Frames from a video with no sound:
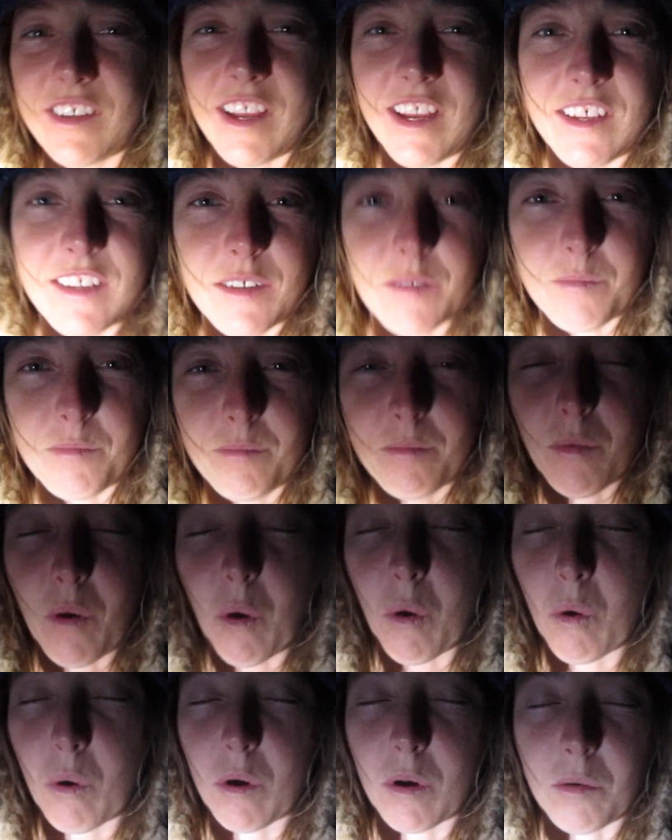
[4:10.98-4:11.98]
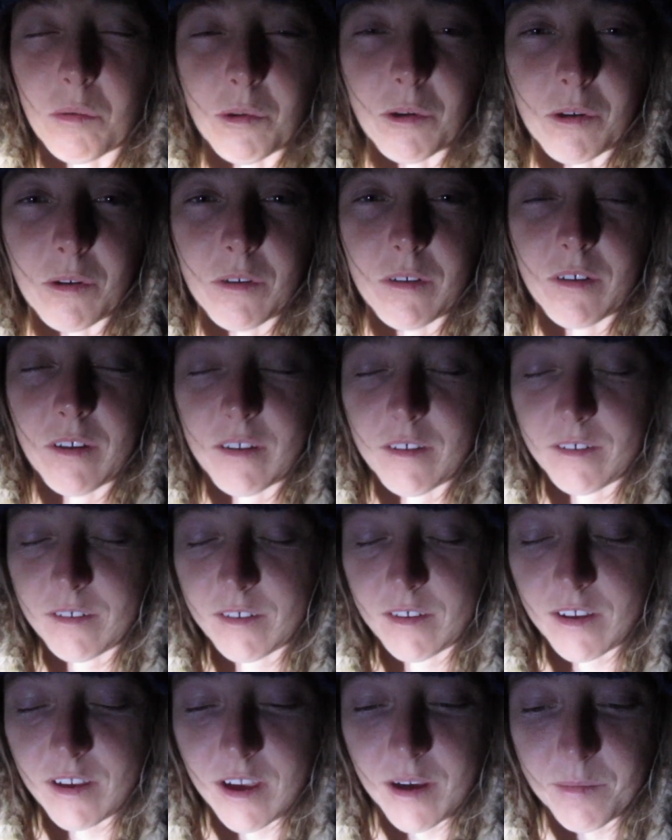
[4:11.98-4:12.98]
tastes horrible.
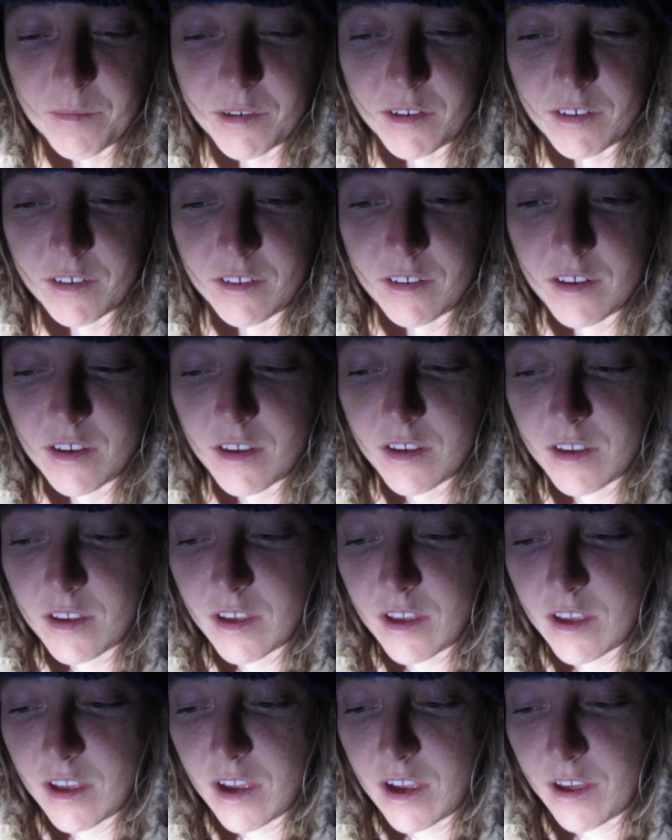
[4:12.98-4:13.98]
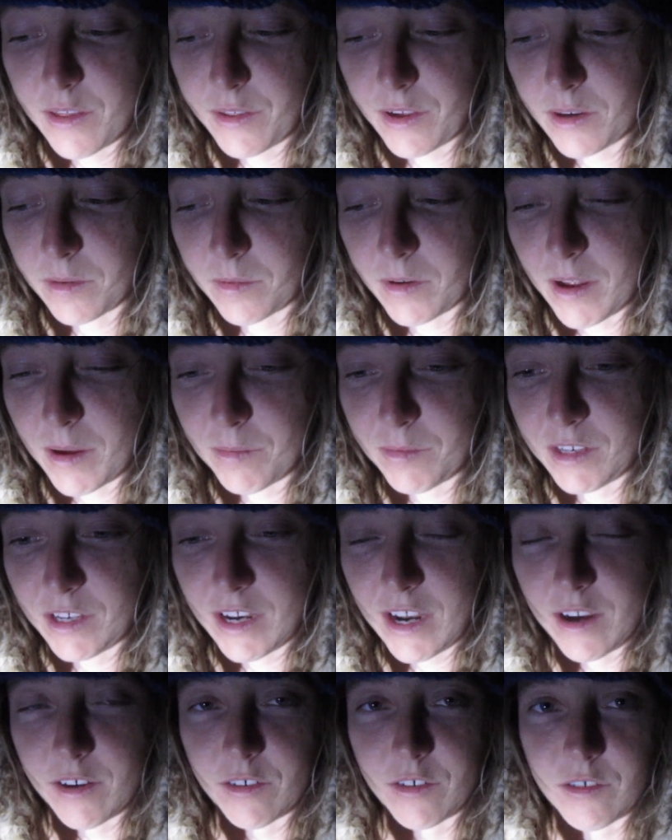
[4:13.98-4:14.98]
I'm going to, I think I'm going to empty
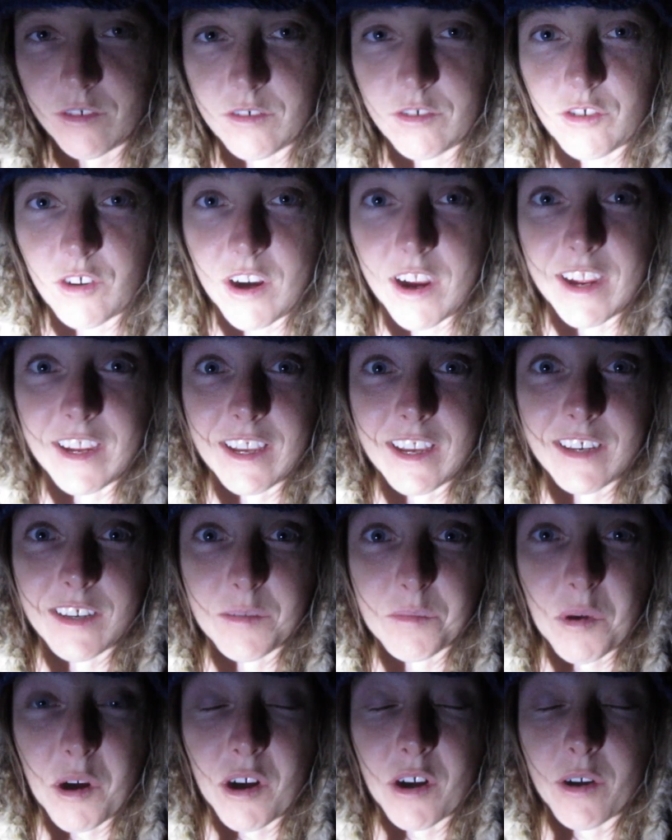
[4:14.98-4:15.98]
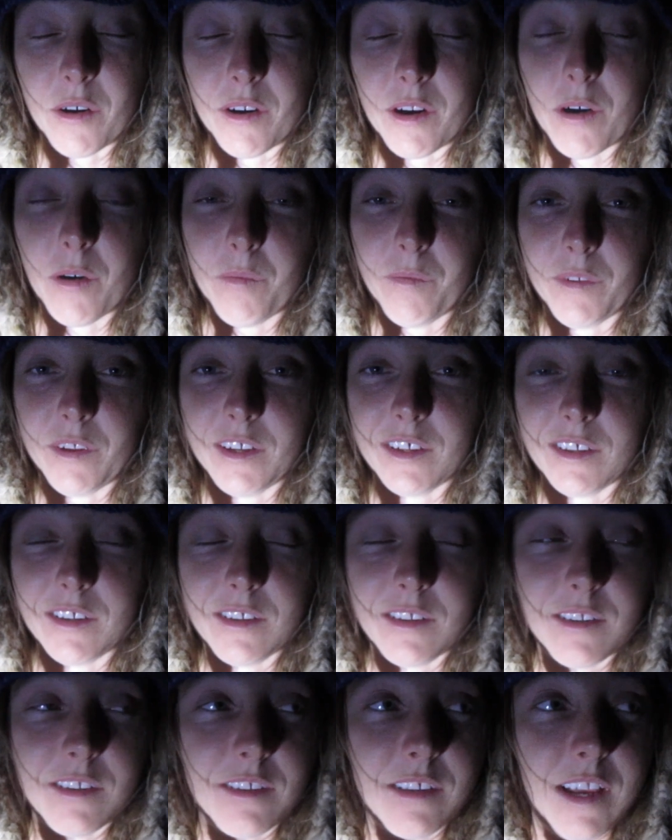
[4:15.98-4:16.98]
it out and try again tomorrow. And hopefully it
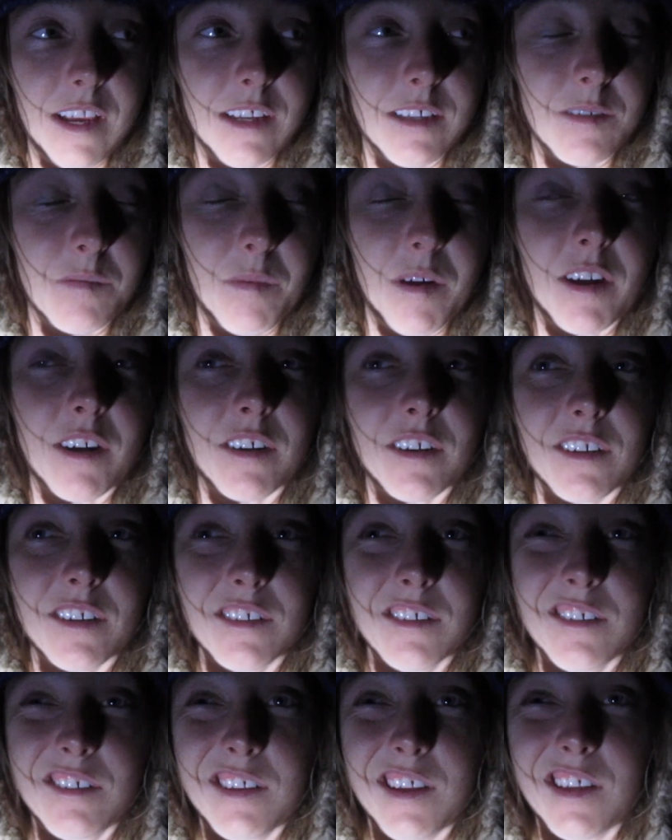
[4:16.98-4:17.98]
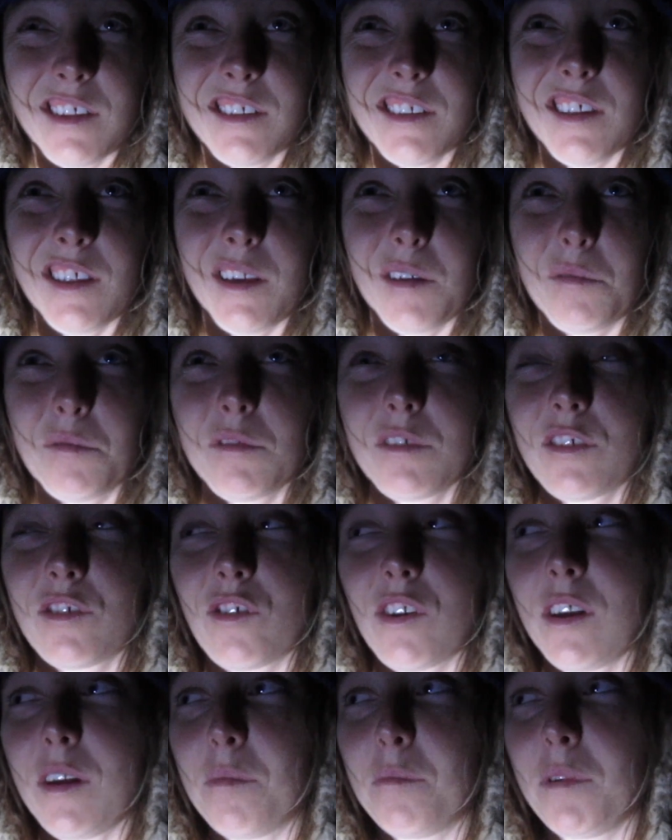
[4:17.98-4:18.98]
tastes better because it tasted like
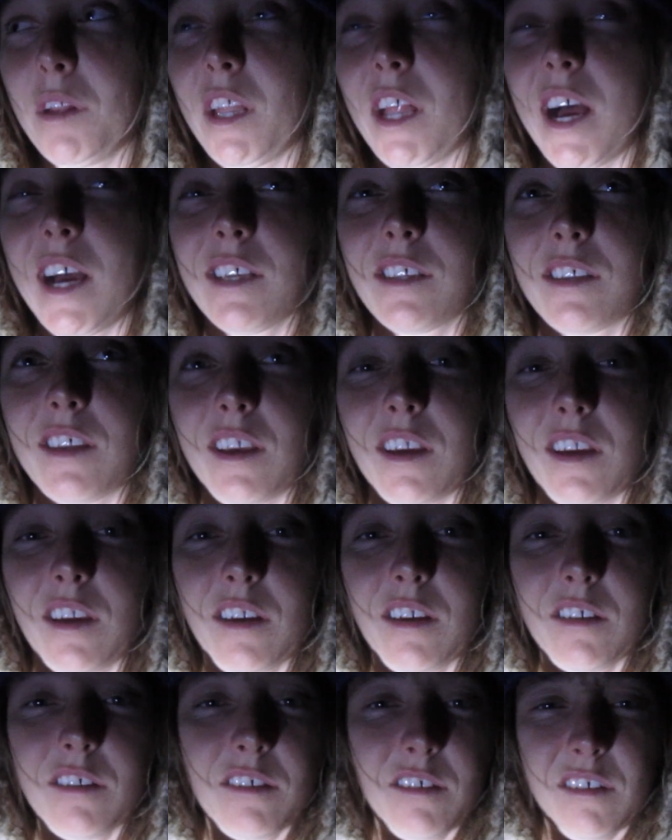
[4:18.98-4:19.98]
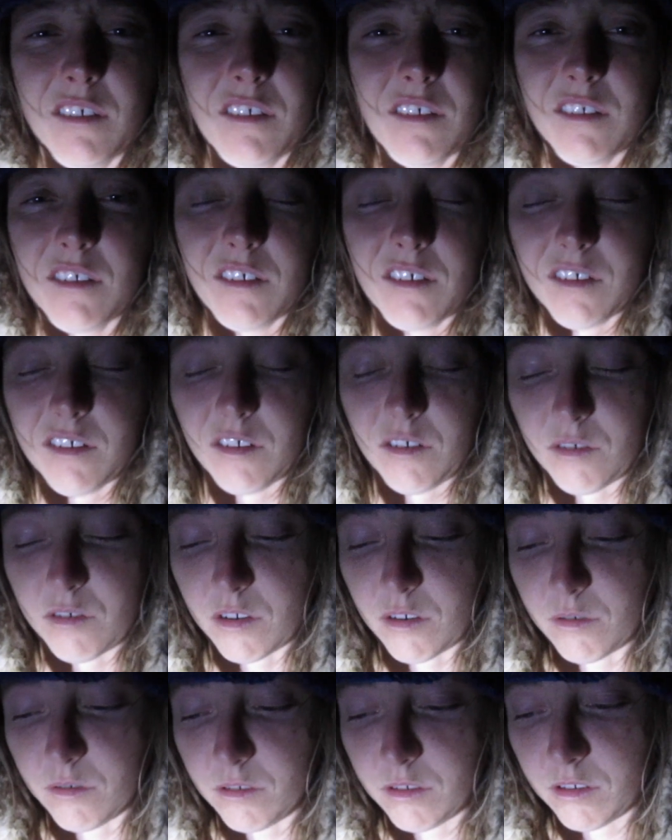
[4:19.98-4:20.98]
straight up plastic.
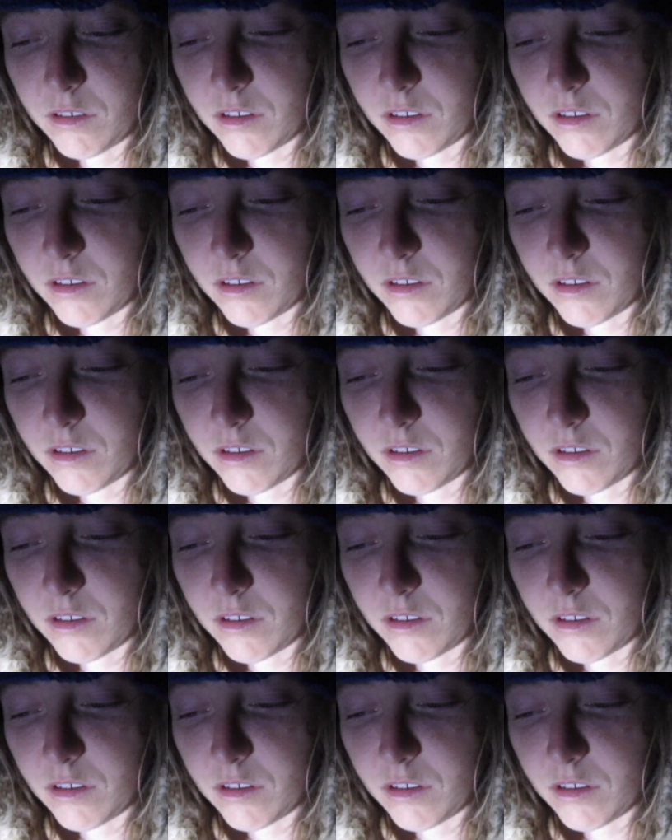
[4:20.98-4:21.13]
Gross.